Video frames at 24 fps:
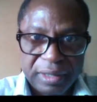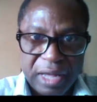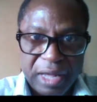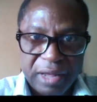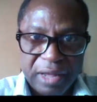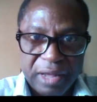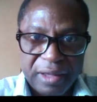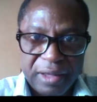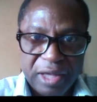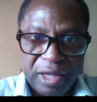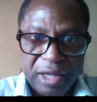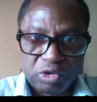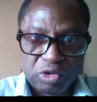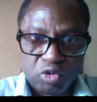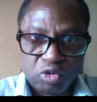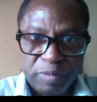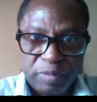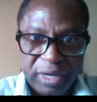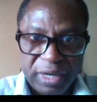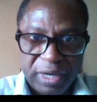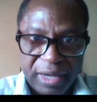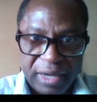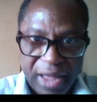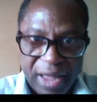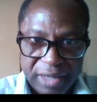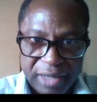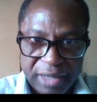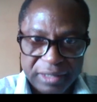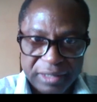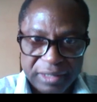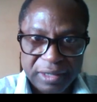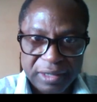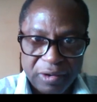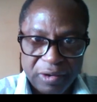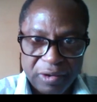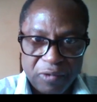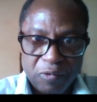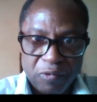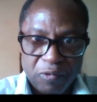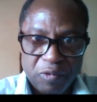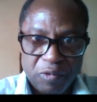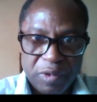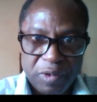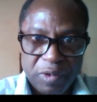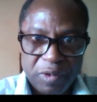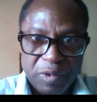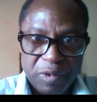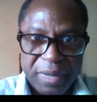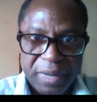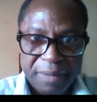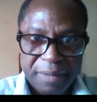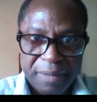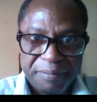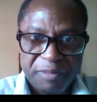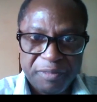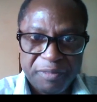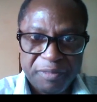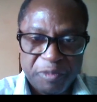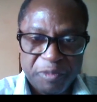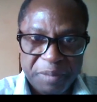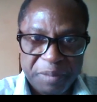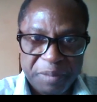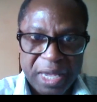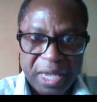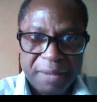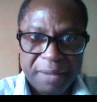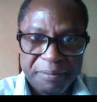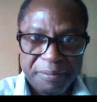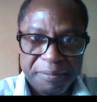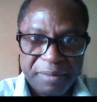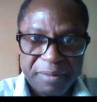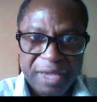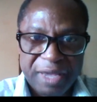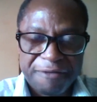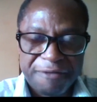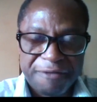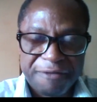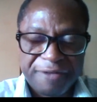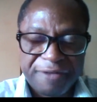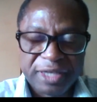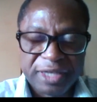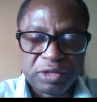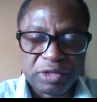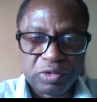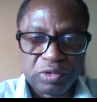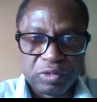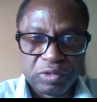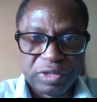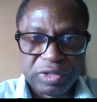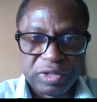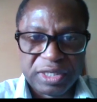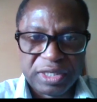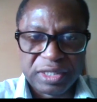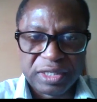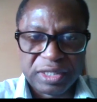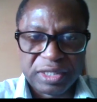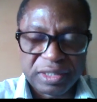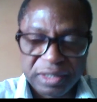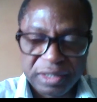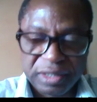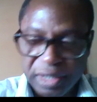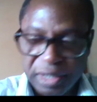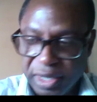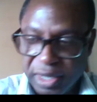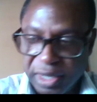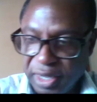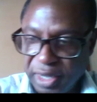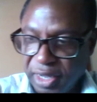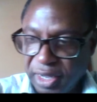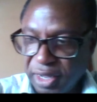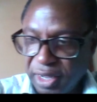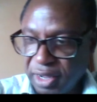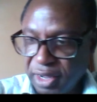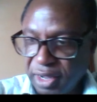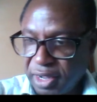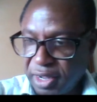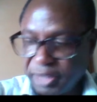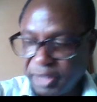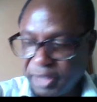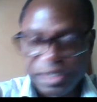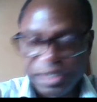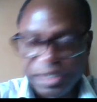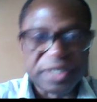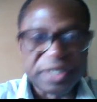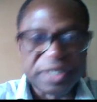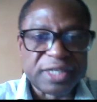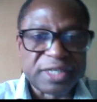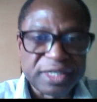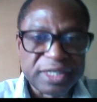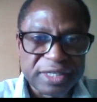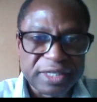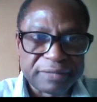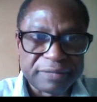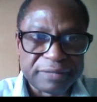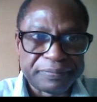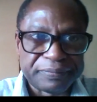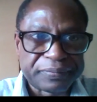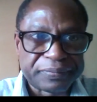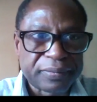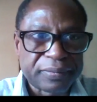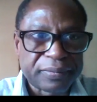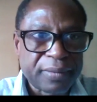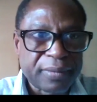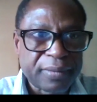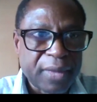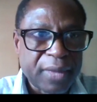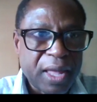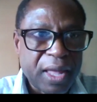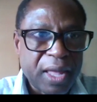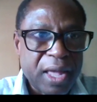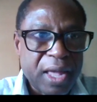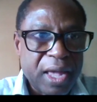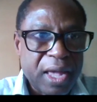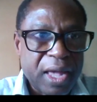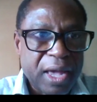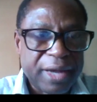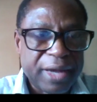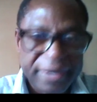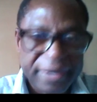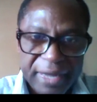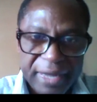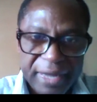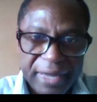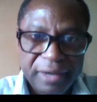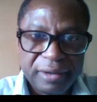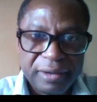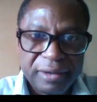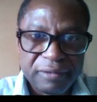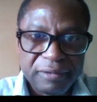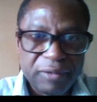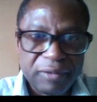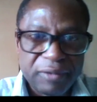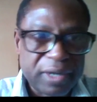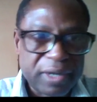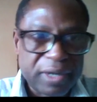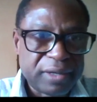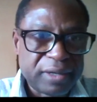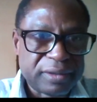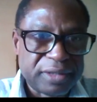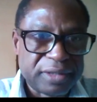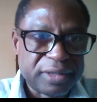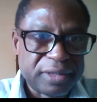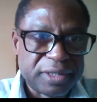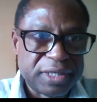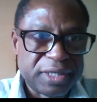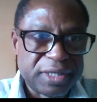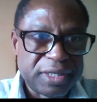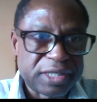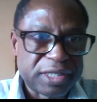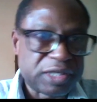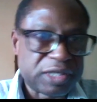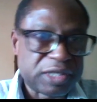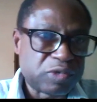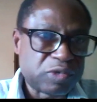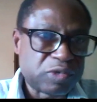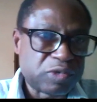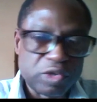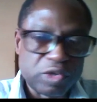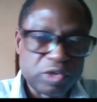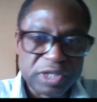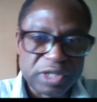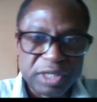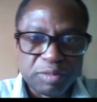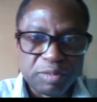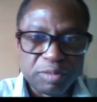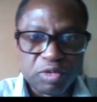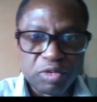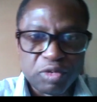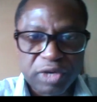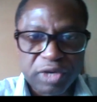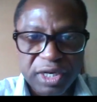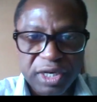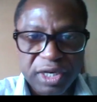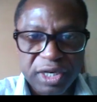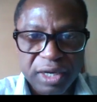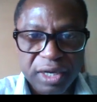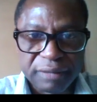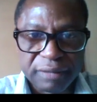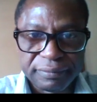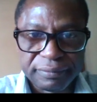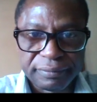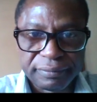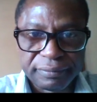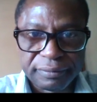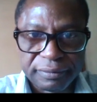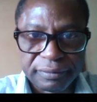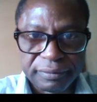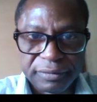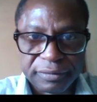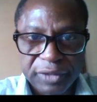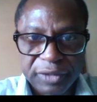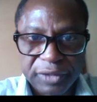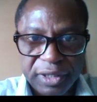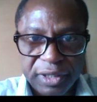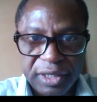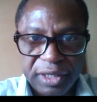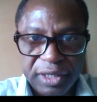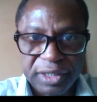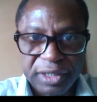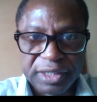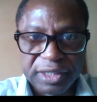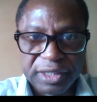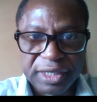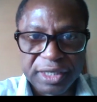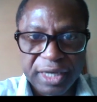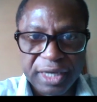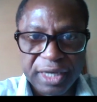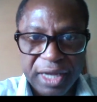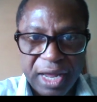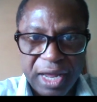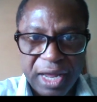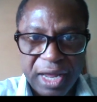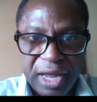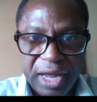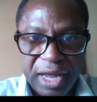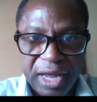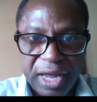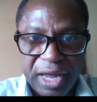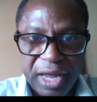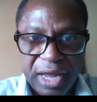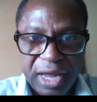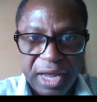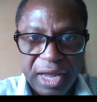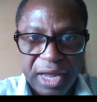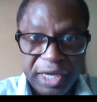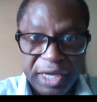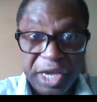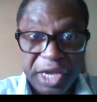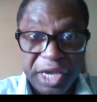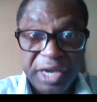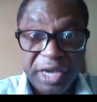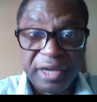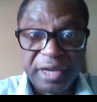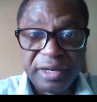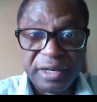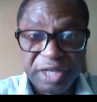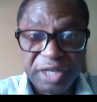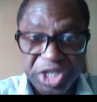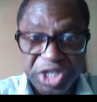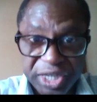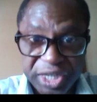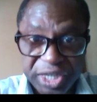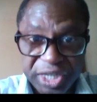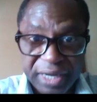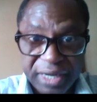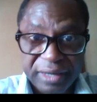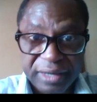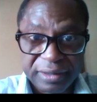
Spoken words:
assuming that we may face to this disease. And then when the disease was in Burkina, in Senegal, in Niger,